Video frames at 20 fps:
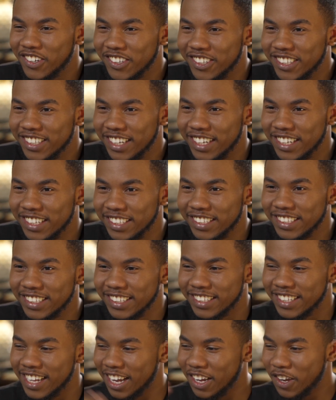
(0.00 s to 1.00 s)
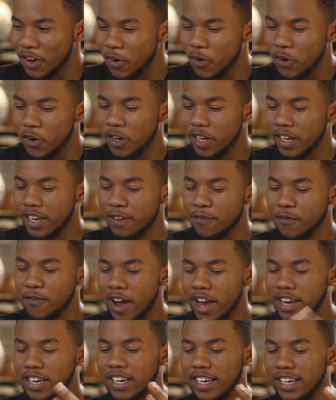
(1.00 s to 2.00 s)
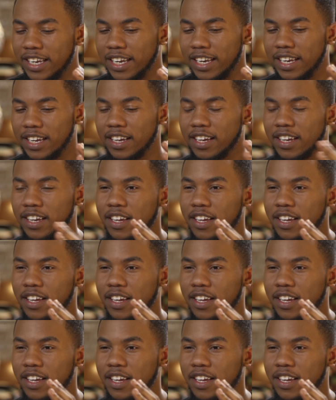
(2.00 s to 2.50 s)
or something. So it's like all finally